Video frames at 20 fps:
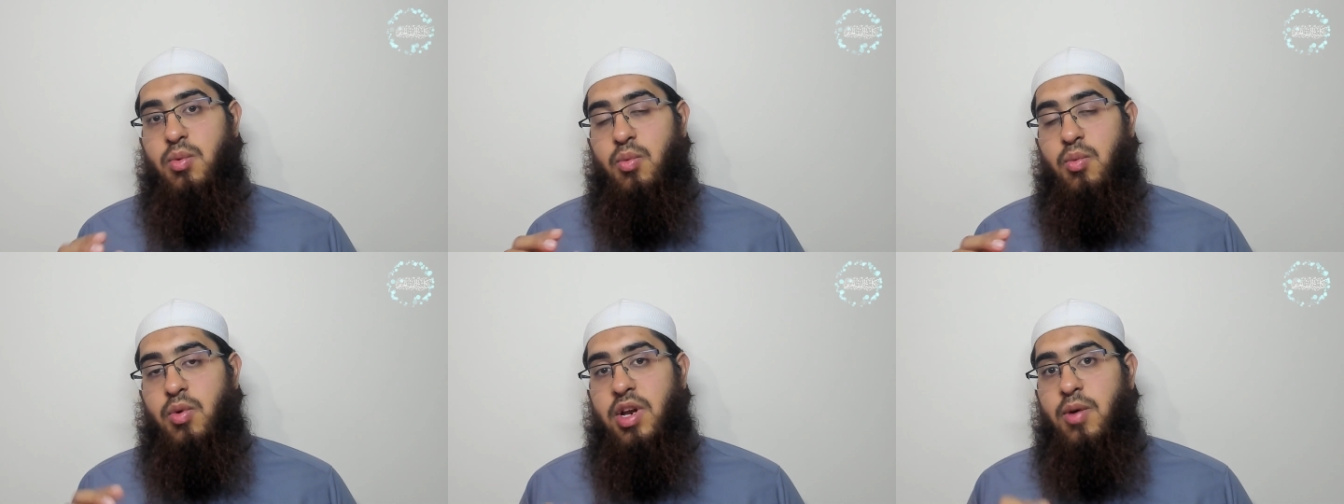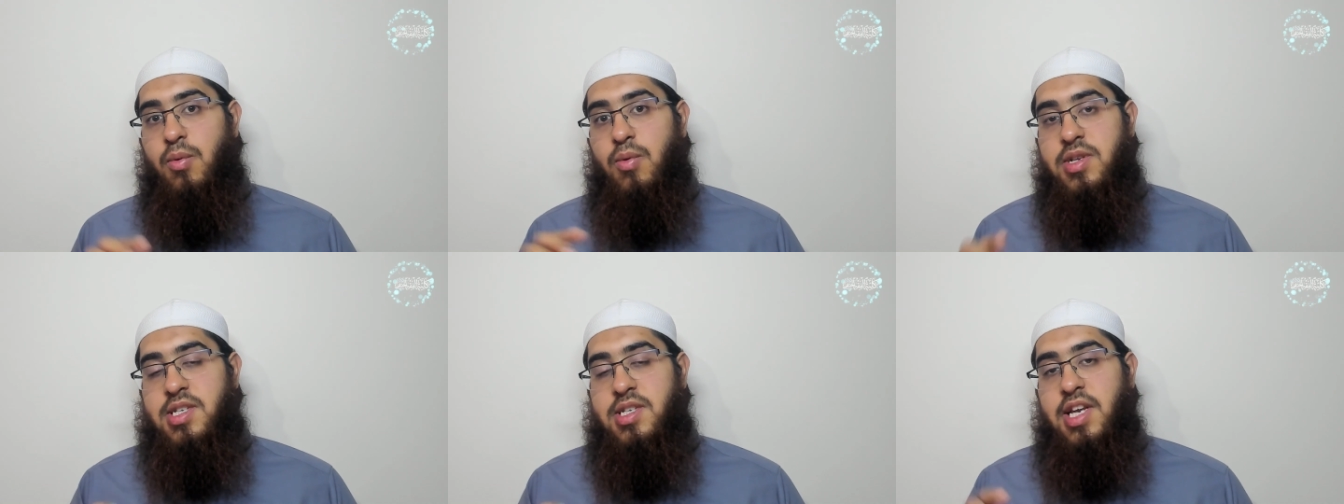what it
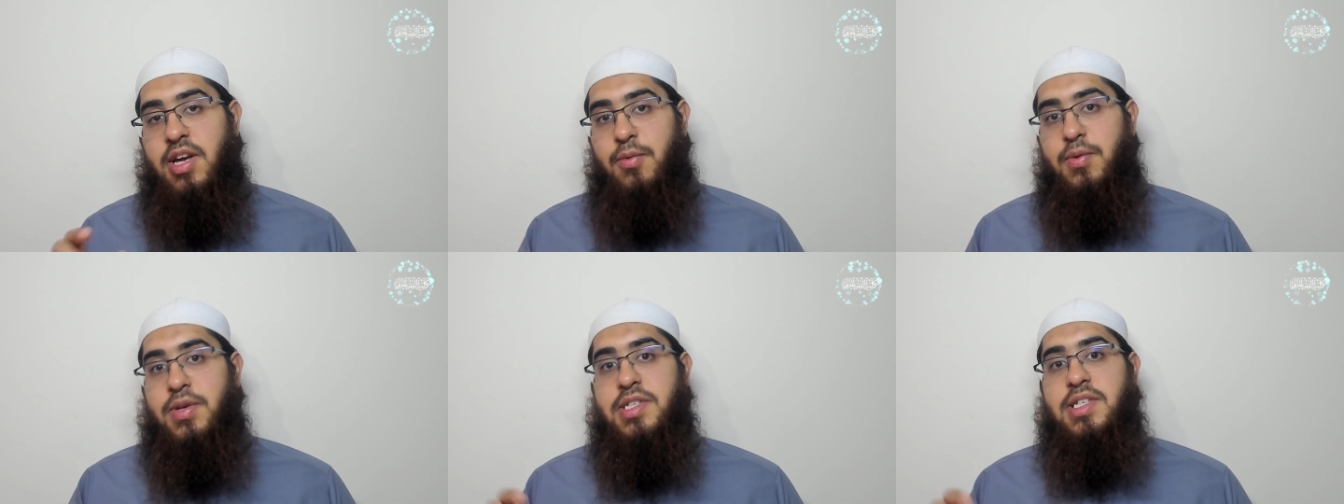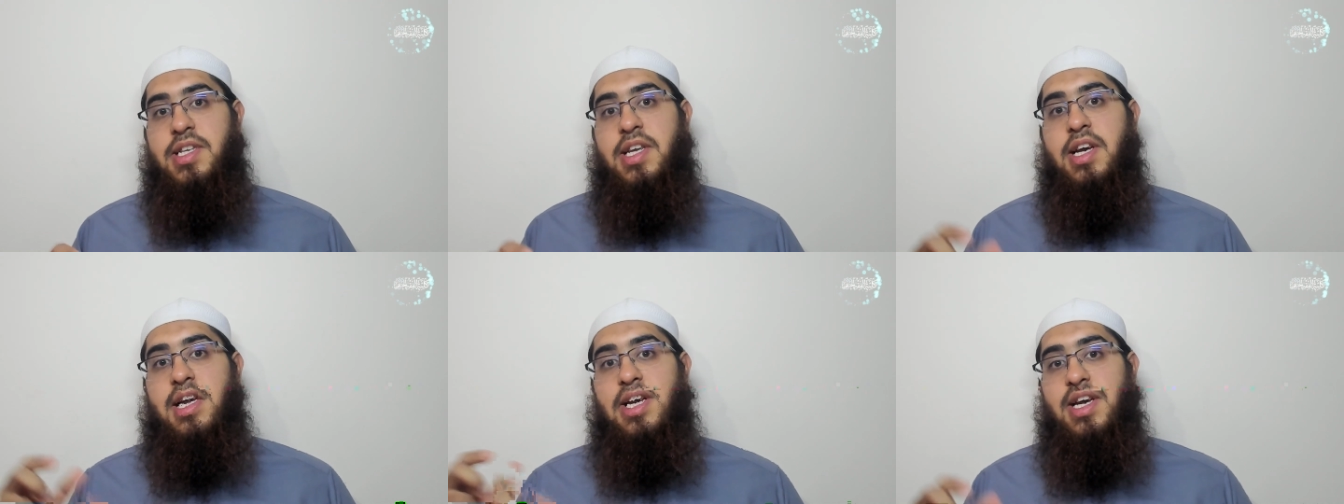was
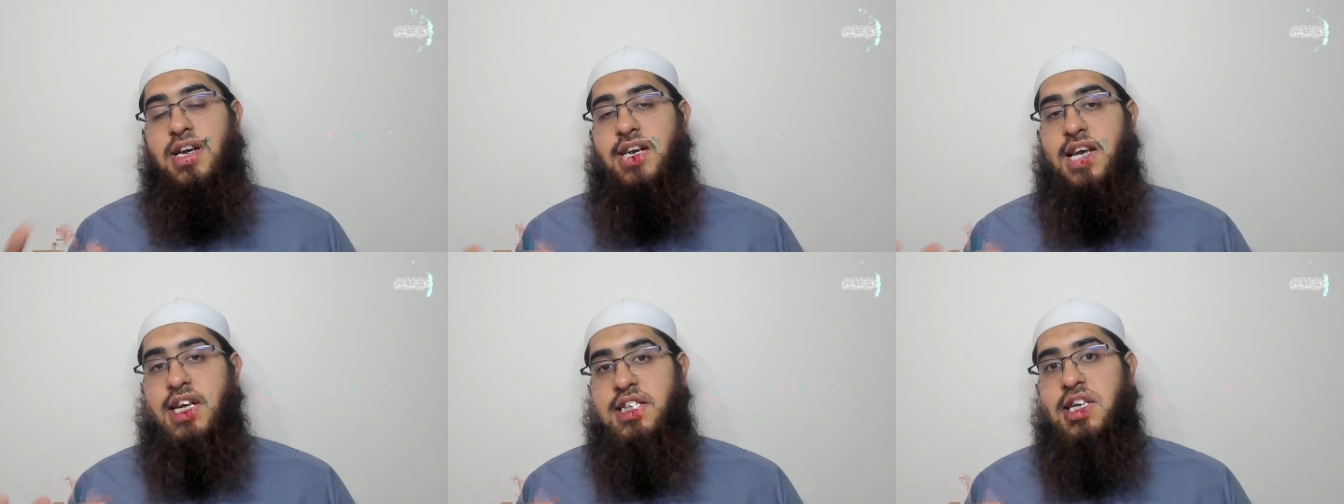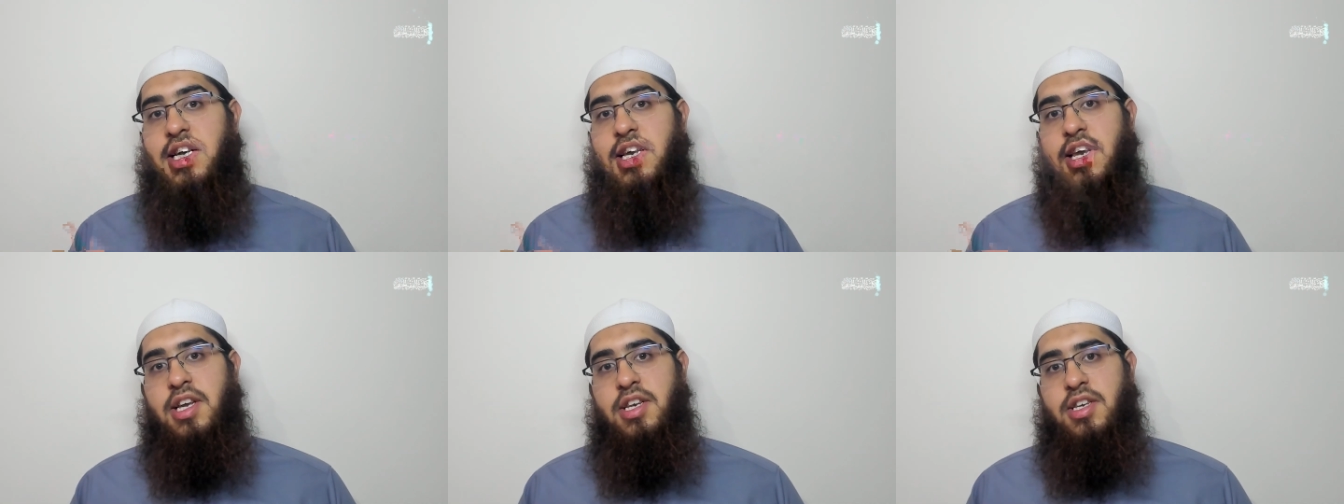linguistically
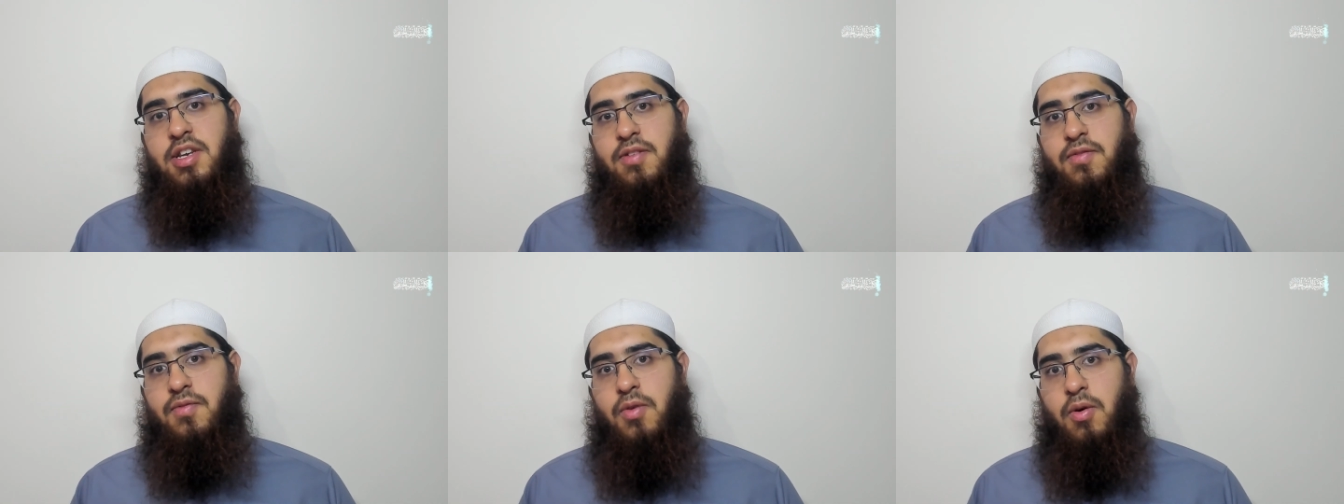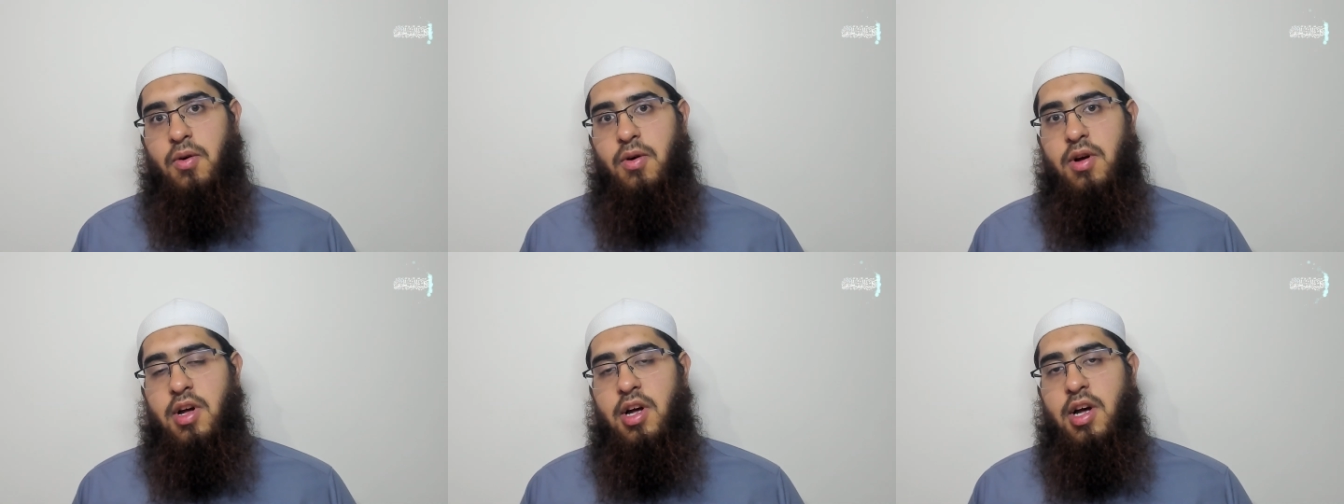designated
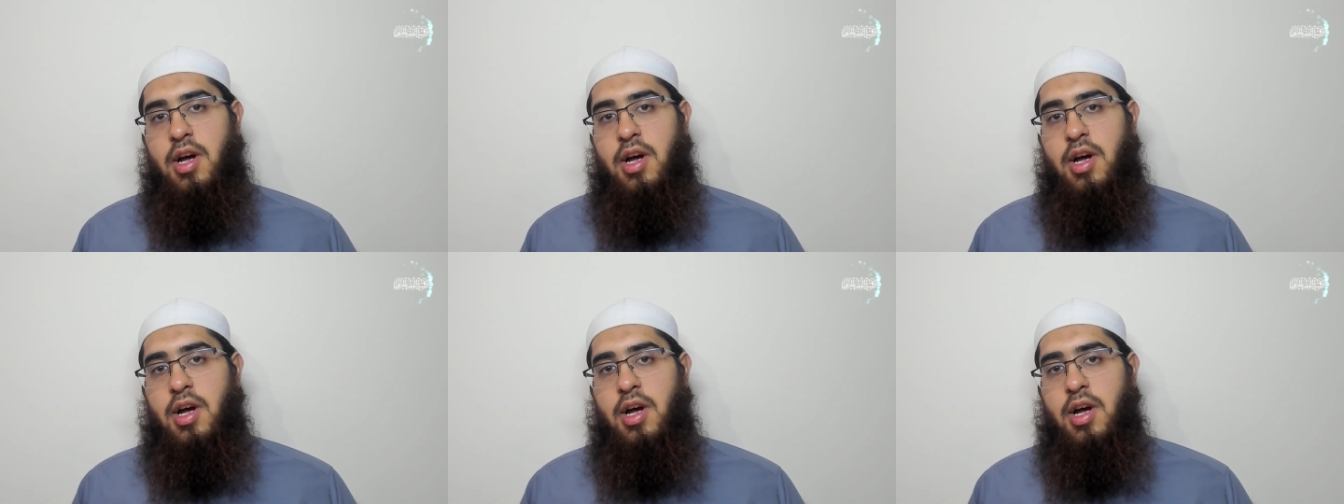for,